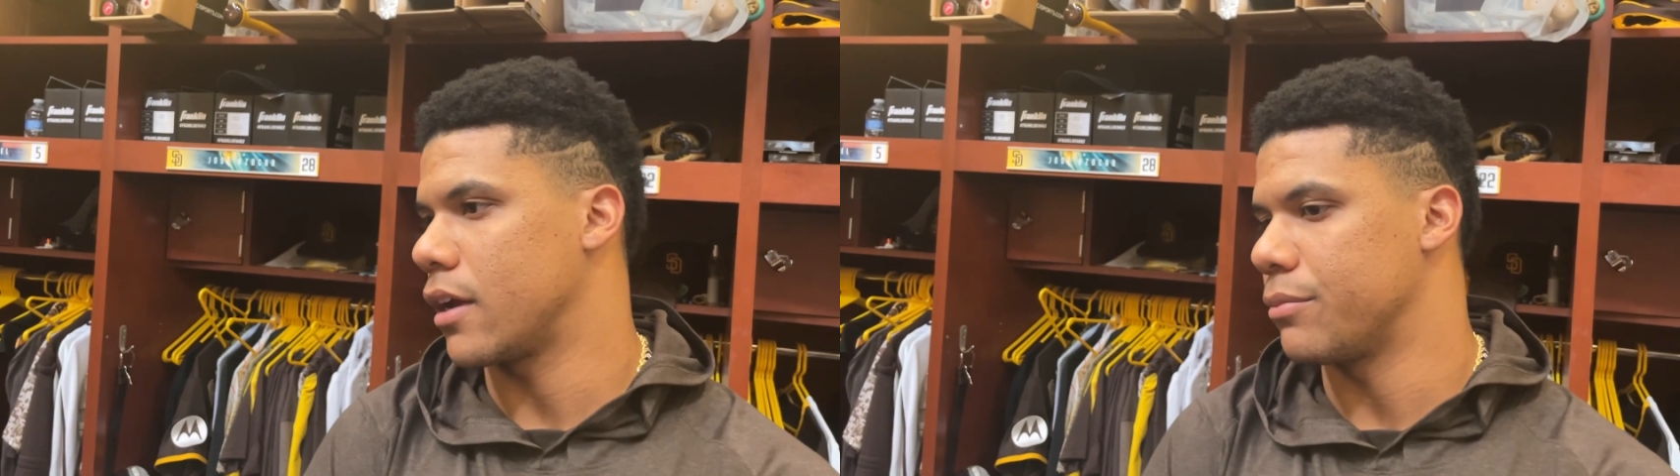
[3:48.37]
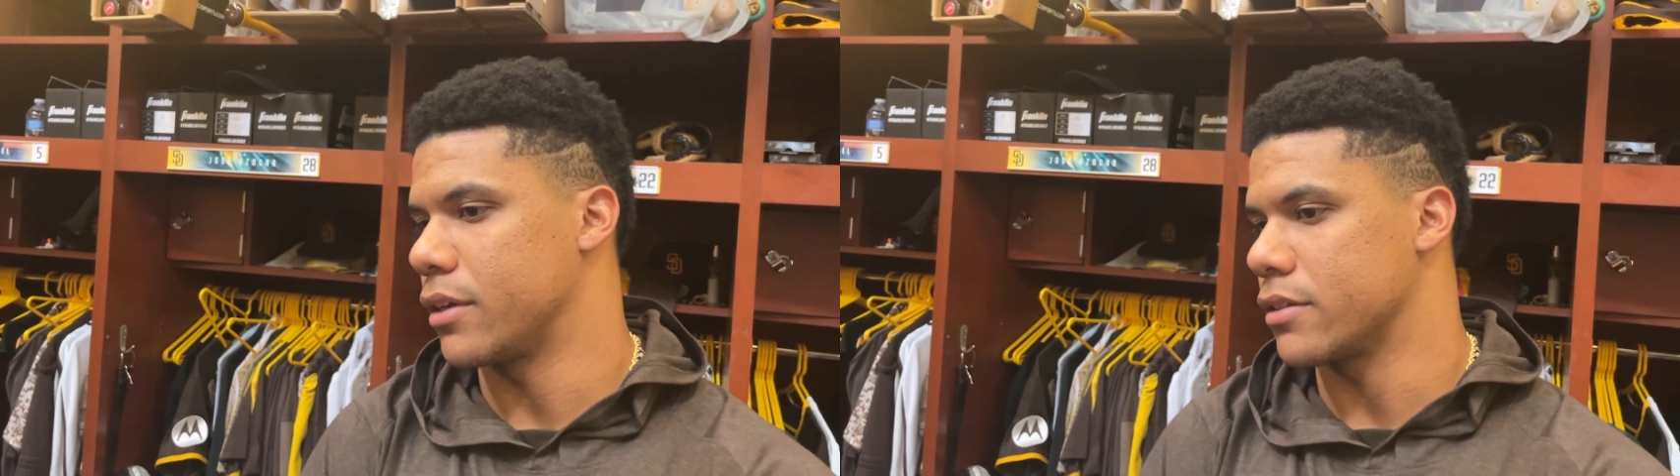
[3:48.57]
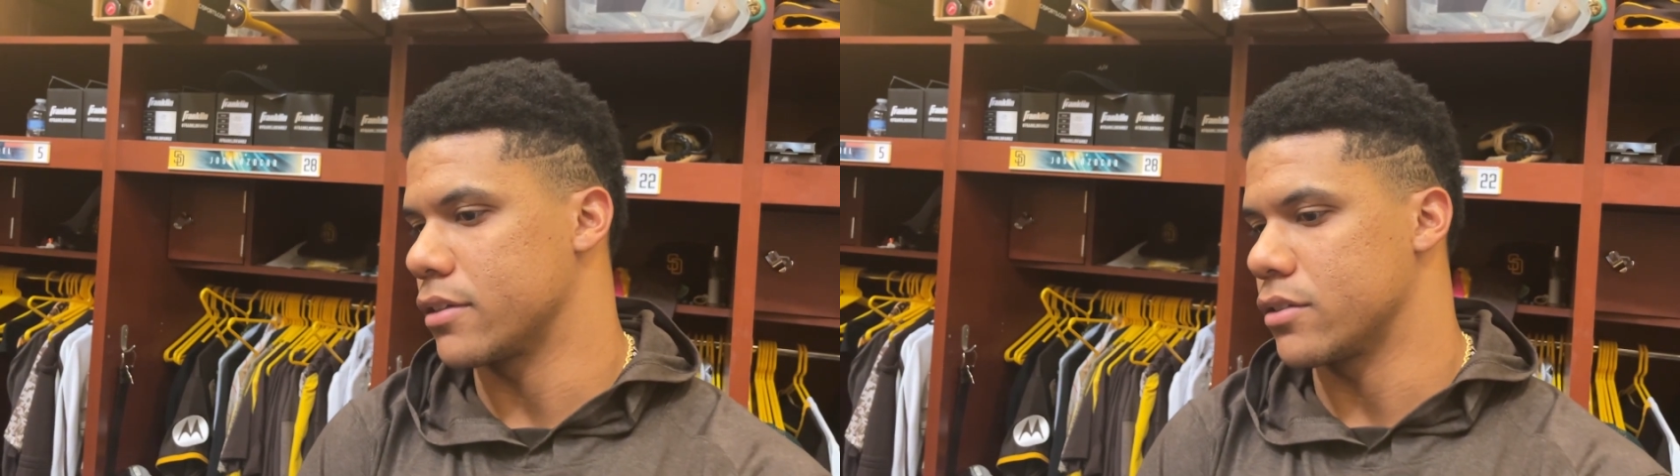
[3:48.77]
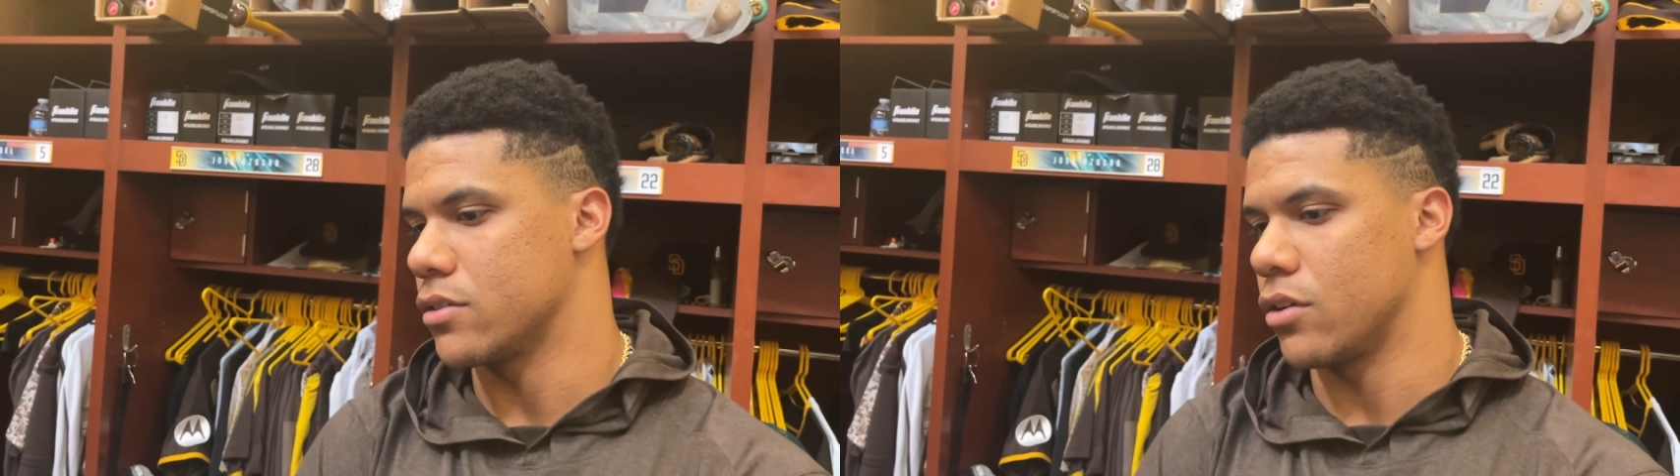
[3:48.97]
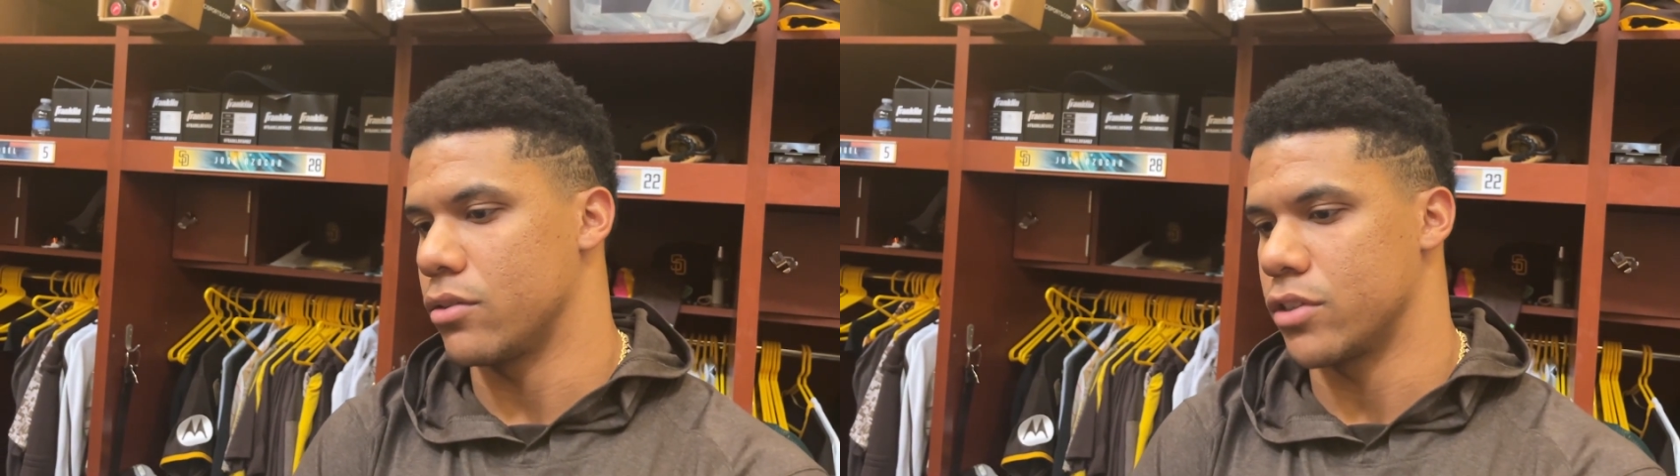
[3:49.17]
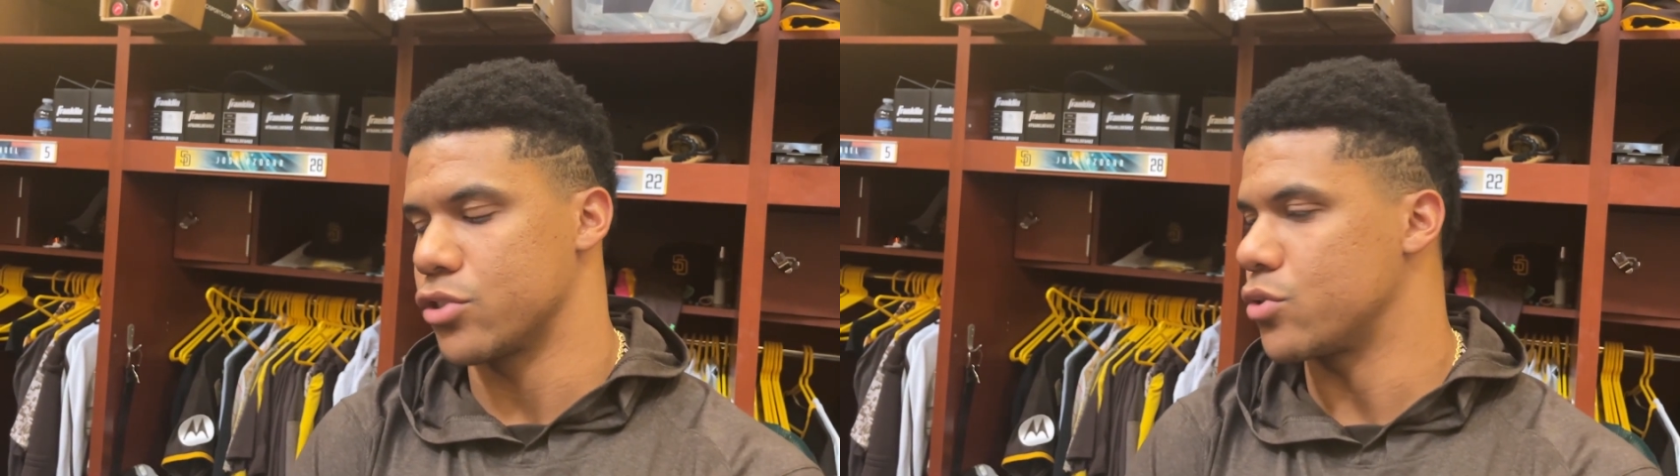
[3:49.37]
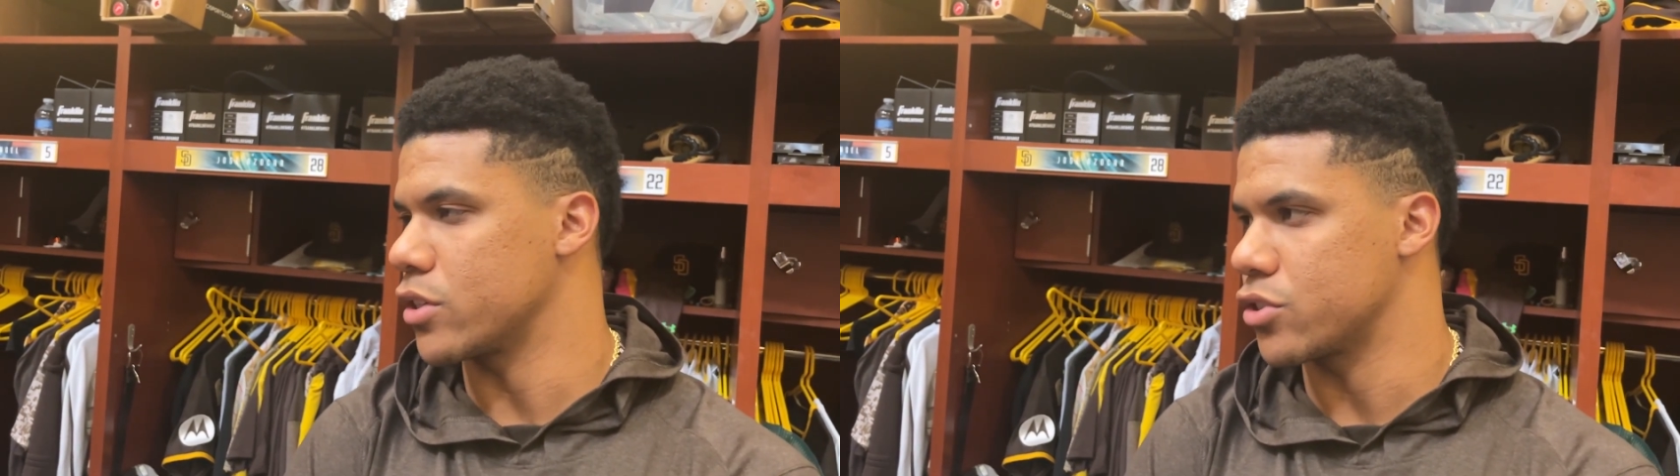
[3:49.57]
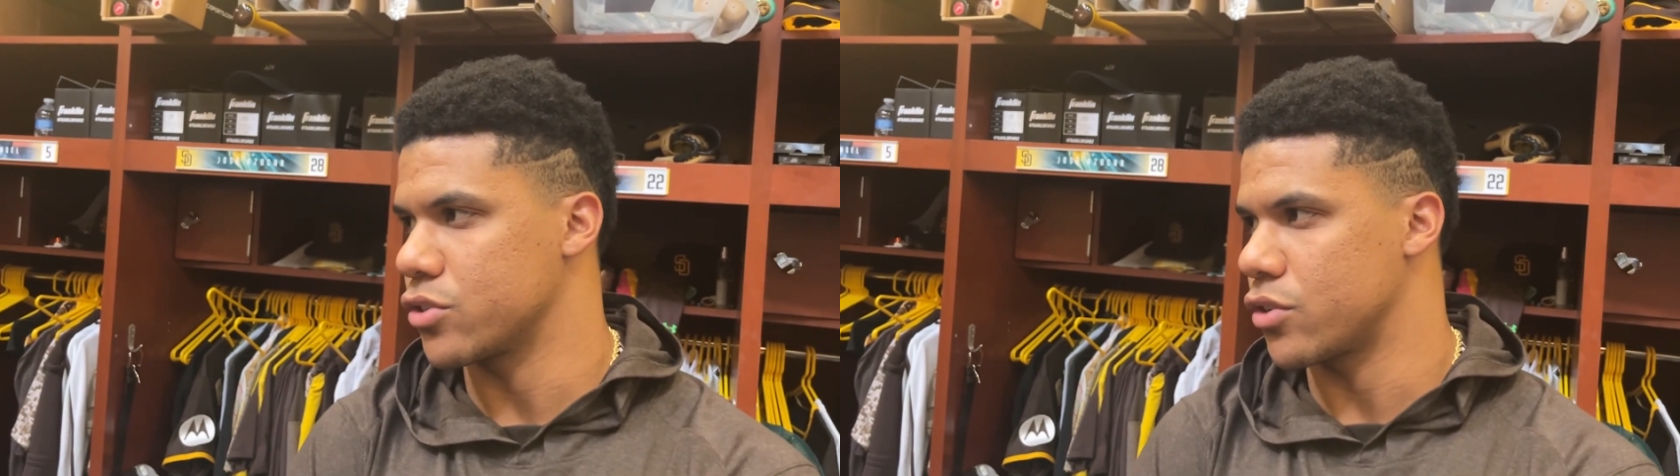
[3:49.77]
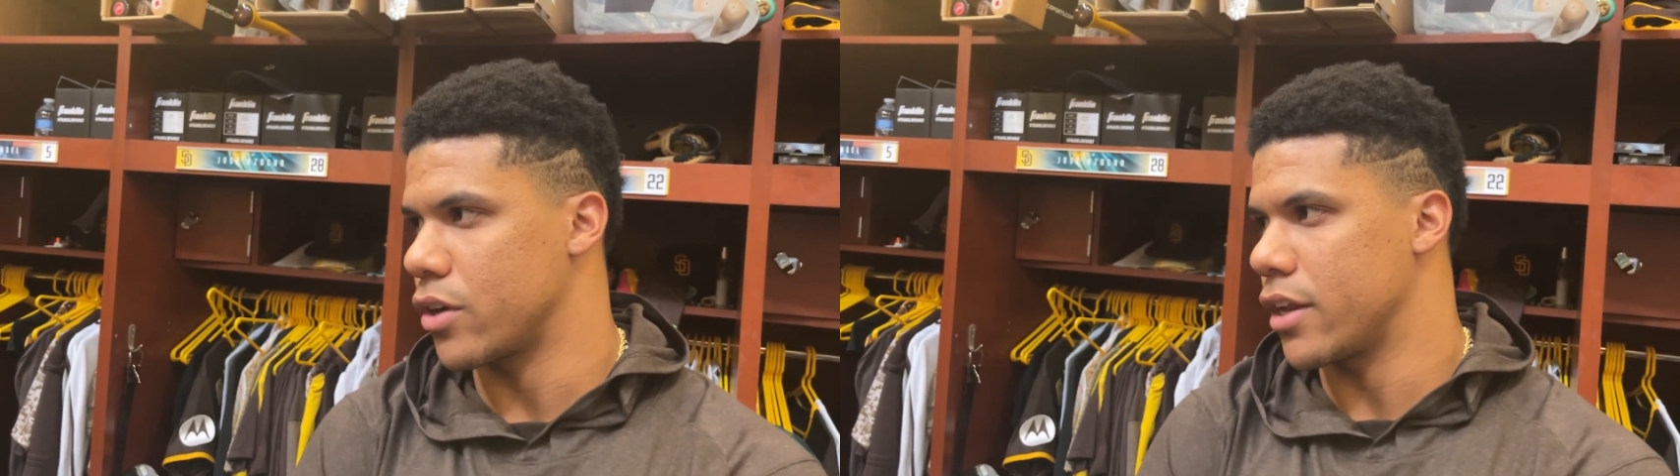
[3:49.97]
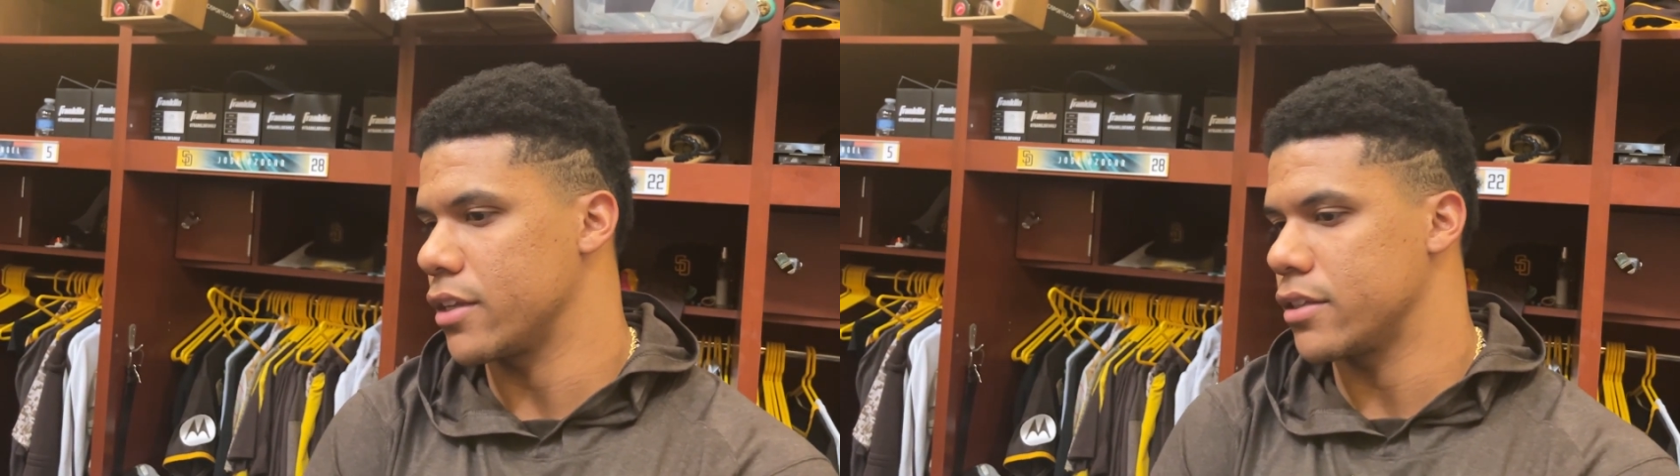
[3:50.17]
I mean, it's no restrictions on
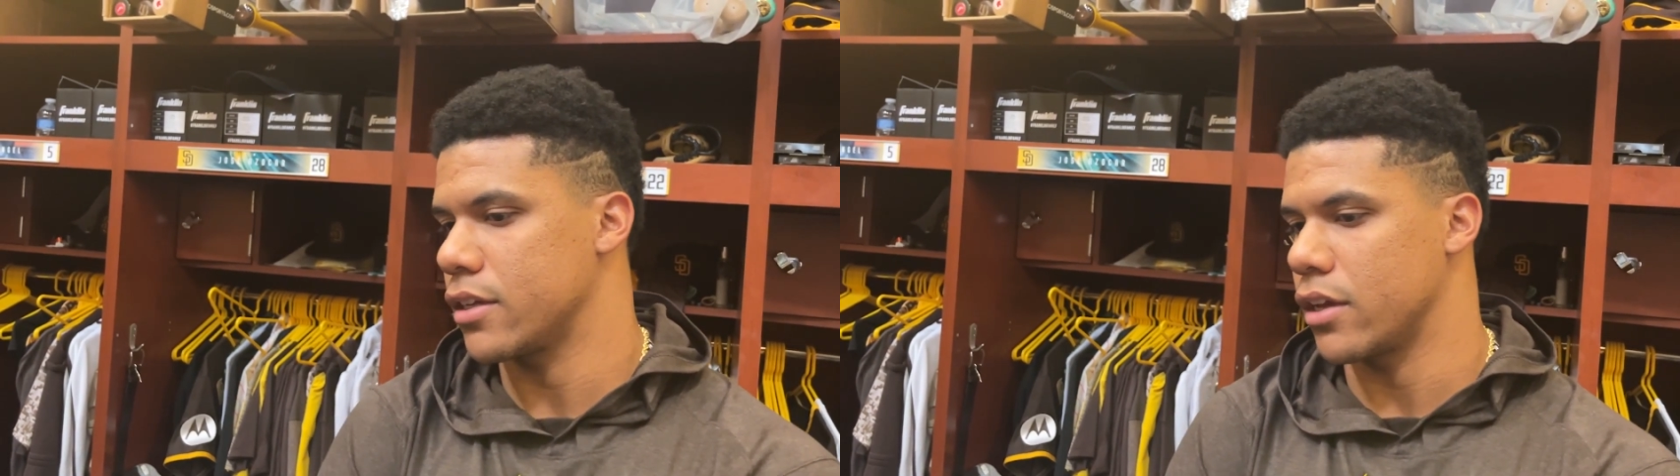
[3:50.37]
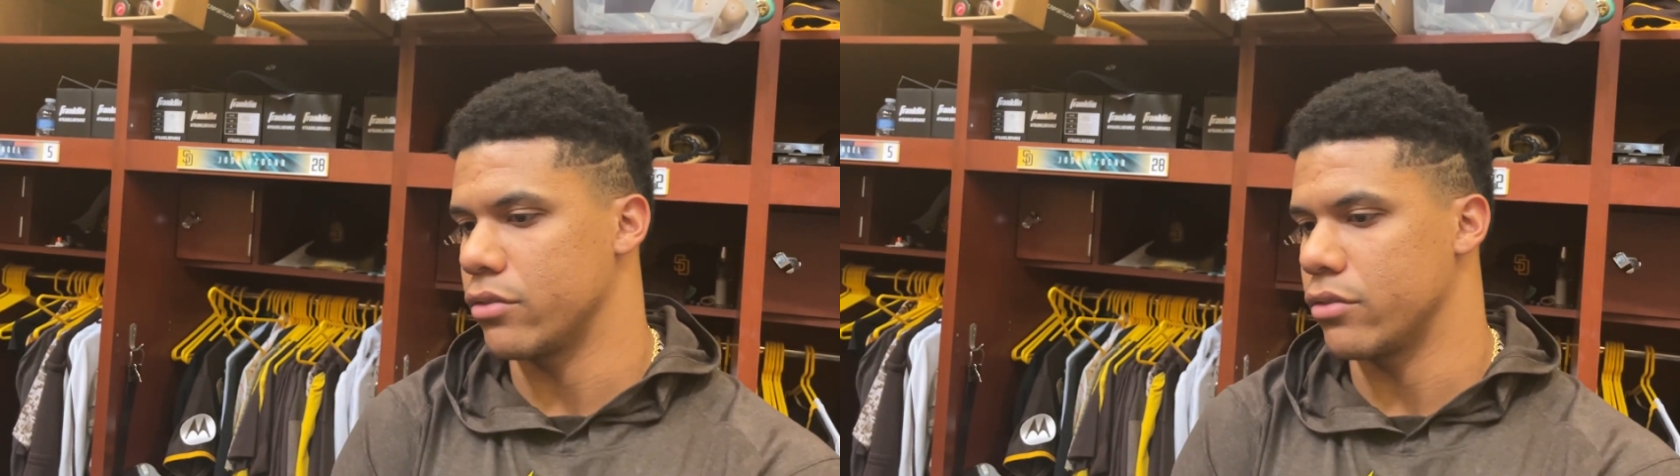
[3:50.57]
anything.